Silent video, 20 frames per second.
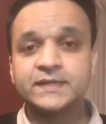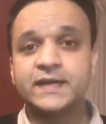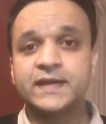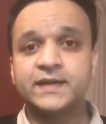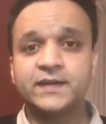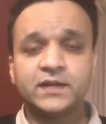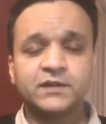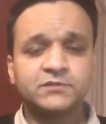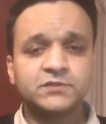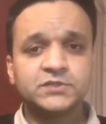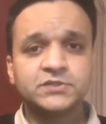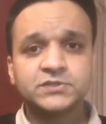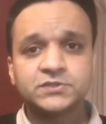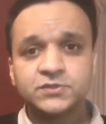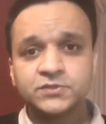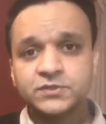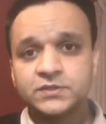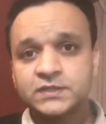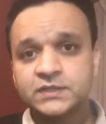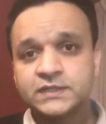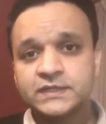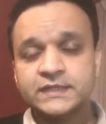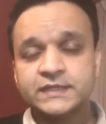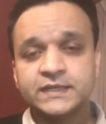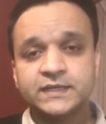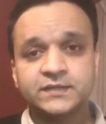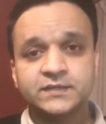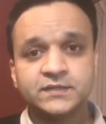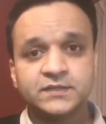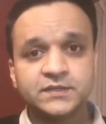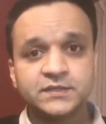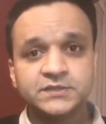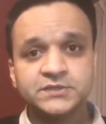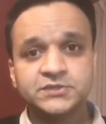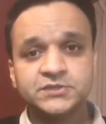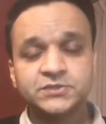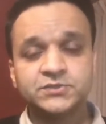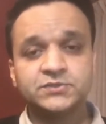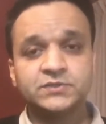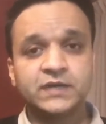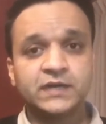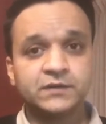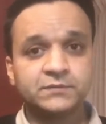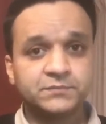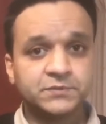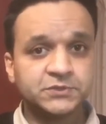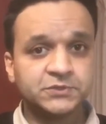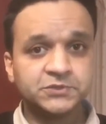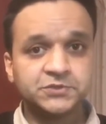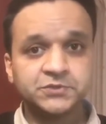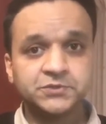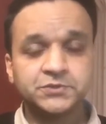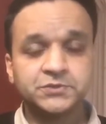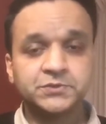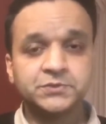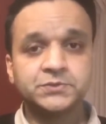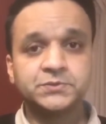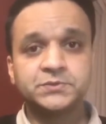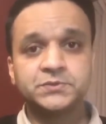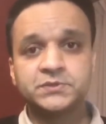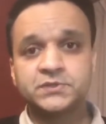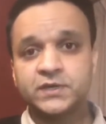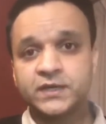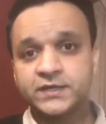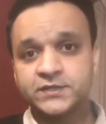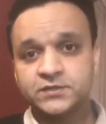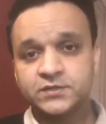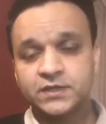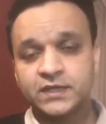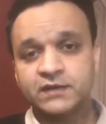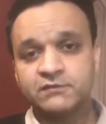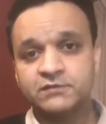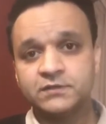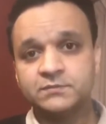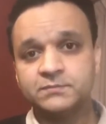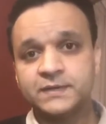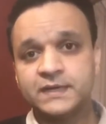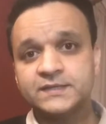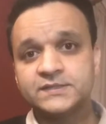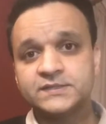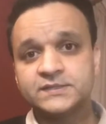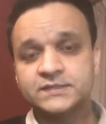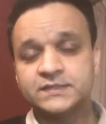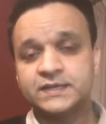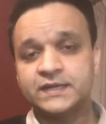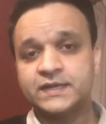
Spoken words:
and I would strongly encourage you and push you to try your level best